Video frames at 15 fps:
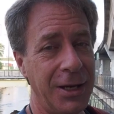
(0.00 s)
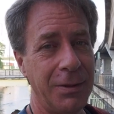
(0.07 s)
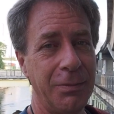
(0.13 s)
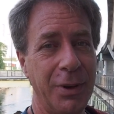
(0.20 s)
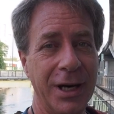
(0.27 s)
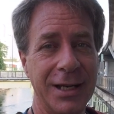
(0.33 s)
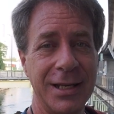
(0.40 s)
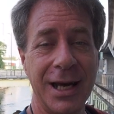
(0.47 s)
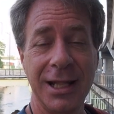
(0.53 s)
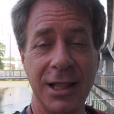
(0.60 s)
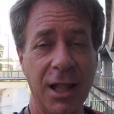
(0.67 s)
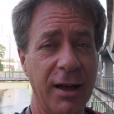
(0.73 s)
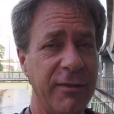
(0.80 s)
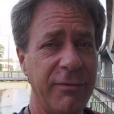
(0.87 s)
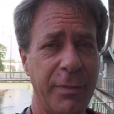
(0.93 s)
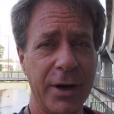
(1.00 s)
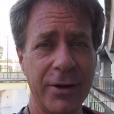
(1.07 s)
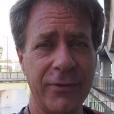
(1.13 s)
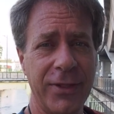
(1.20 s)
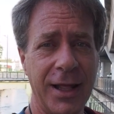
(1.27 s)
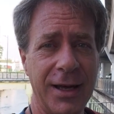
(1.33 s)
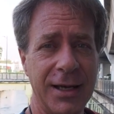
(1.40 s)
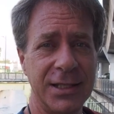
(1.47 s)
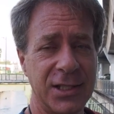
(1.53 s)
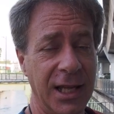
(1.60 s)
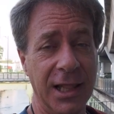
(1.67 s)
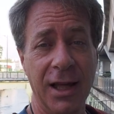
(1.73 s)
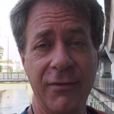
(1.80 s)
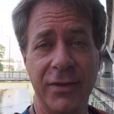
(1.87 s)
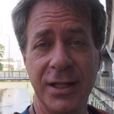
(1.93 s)
But I love butterflies, I
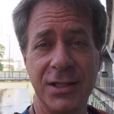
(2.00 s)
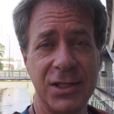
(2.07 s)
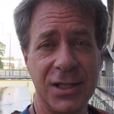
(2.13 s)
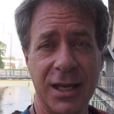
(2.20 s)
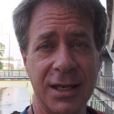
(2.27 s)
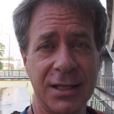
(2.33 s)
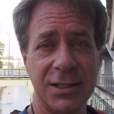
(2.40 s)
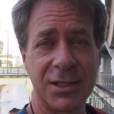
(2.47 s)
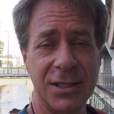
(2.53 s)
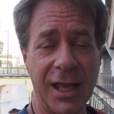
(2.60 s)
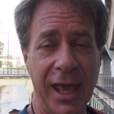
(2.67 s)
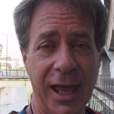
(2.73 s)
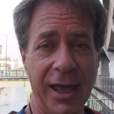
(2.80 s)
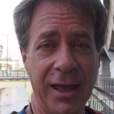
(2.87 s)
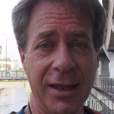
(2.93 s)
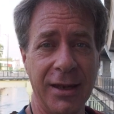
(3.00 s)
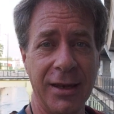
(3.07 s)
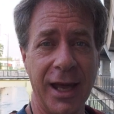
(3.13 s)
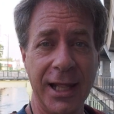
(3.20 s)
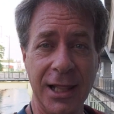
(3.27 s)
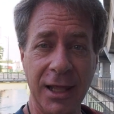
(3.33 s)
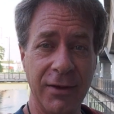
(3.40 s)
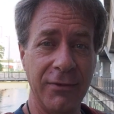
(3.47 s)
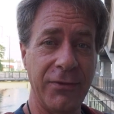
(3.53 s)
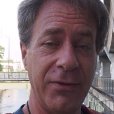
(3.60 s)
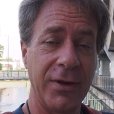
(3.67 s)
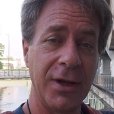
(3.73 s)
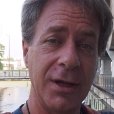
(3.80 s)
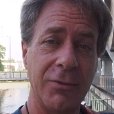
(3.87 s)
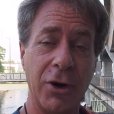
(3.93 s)
love insects, and I live,
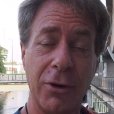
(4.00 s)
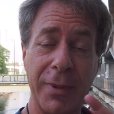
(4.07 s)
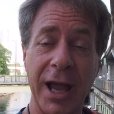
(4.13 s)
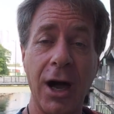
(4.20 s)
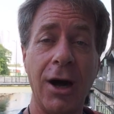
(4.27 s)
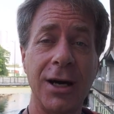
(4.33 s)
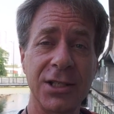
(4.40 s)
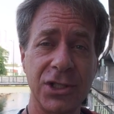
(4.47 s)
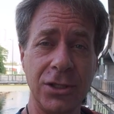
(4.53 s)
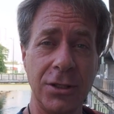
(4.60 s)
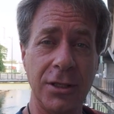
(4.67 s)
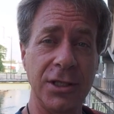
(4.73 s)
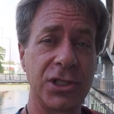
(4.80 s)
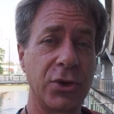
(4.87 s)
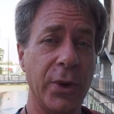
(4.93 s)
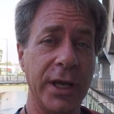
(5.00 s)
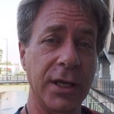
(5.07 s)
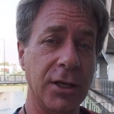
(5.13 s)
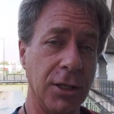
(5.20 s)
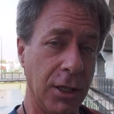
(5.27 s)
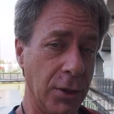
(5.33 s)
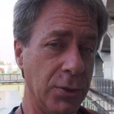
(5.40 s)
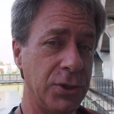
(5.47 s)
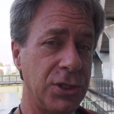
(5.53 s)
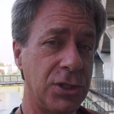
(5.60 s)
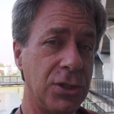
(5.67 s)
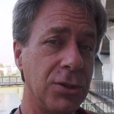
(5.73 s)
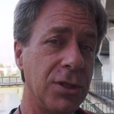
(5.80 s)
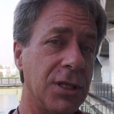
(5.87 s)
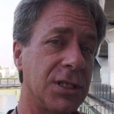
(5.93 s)
or my hostel is quite close
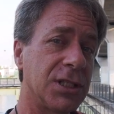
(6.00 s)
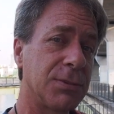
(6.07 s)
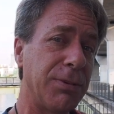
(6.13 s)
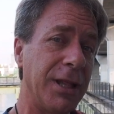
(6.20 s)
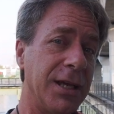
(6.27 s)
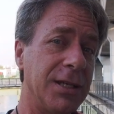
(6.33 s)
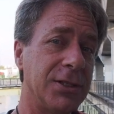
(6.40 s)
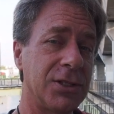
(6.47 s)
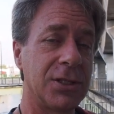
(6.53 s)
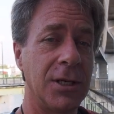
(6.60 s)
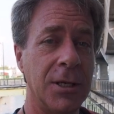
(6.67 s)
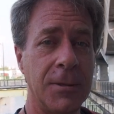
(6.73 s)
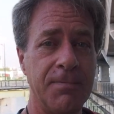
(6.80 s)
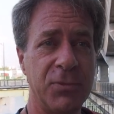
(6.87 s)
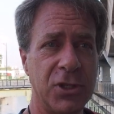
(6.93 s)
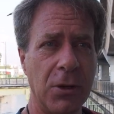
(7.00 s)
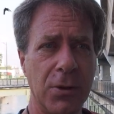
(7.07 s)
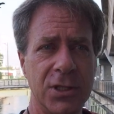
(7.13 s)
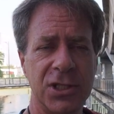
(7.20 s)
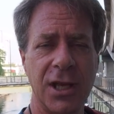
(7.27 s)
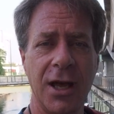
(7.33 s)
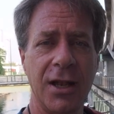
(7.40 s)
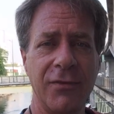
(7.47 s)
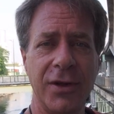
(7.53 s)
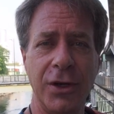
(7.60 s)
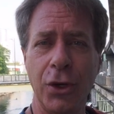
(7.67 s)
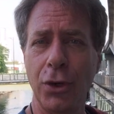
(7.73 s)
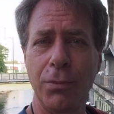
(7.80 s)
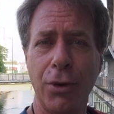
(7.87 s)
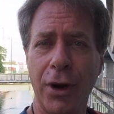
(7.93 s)
to this place, so it's kind of a
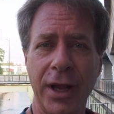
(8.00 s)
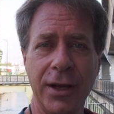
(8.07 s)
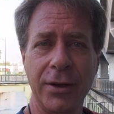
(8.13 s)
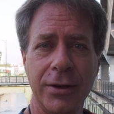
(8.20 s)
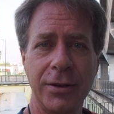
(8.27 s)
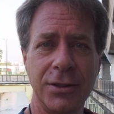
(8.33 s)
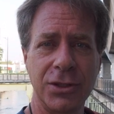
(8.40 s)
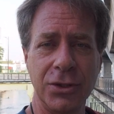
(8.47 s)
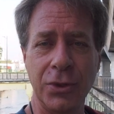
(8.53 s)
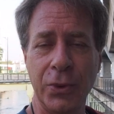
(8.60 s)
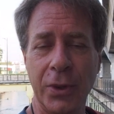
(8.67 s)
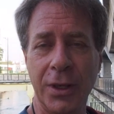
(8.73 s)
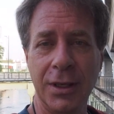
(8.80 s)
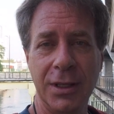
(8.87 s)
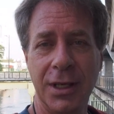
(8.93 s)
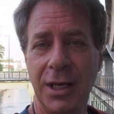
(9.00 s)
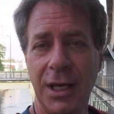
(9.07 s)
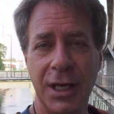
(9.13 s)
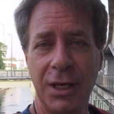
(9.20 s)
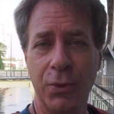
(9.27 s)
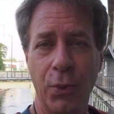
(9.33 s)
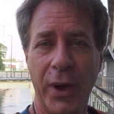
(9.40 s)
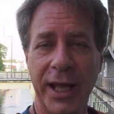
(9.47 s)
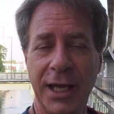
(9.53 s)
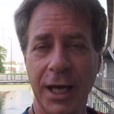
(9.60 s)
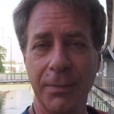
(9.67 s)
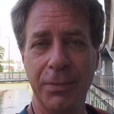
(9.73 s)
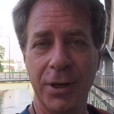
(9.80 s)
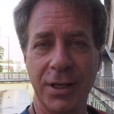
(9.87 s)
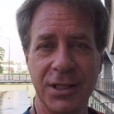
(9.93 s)
no-brainer to wake
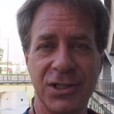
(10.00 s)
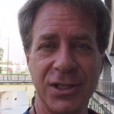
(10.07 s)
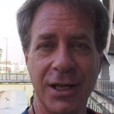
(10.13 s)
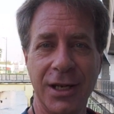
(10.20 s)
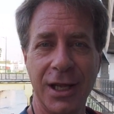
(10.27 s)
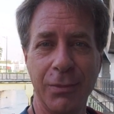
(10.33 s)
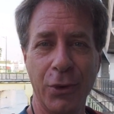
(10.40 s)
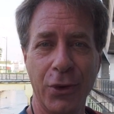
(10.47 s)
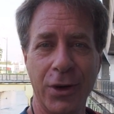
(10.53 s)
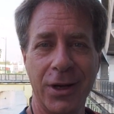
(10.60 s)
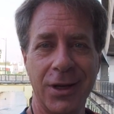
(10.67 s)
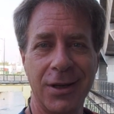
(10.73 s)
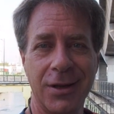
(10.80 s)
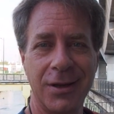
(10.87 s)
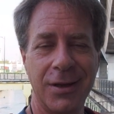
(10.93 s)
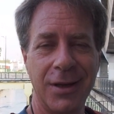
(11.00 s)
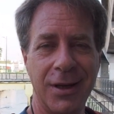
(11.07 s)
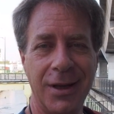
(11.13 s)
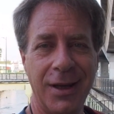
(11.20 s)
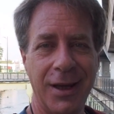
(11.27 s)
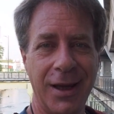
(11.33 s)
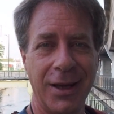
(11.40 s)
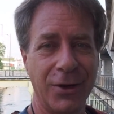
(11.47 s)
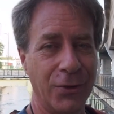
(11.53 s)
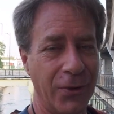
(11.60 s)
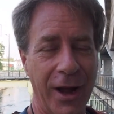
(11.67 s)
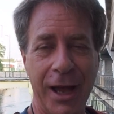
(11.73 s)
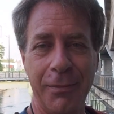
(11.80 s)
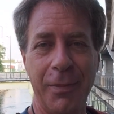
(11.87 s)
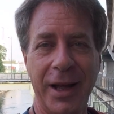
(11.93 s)
up on a Sunday morning,
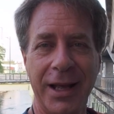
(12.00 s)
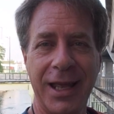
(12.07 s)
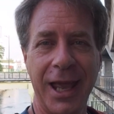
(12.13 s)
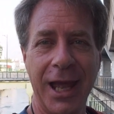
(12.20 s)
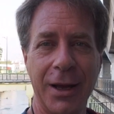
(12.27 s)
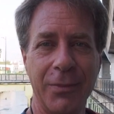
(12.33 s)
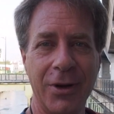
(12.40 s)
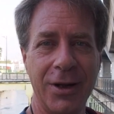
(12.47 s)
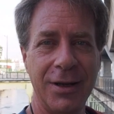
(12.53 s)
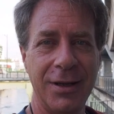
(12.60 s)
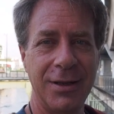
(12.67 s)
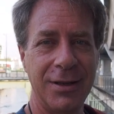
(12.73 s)
grab my camera,